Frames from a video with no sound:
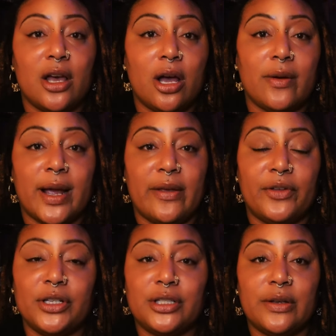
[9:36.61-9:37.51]
All right, if
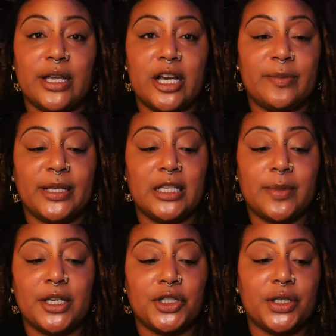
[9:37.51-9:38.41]
you're still here, please
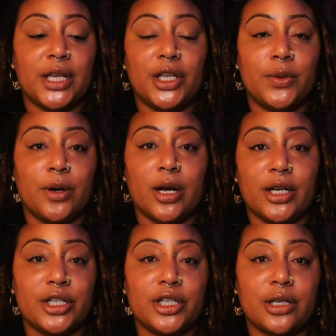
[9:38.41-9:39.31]
make sure that you
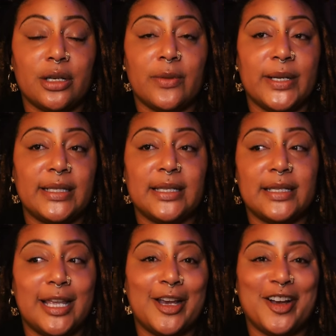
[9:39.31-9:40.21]
are, what is
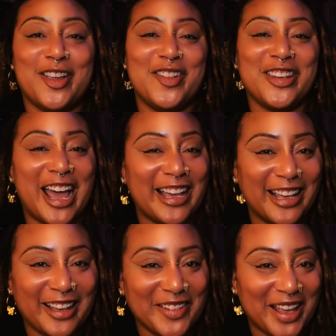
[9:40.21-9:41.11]
this here? You
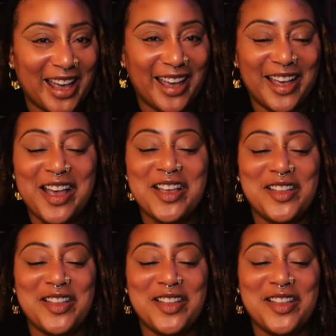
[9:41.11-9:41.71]
like, okay?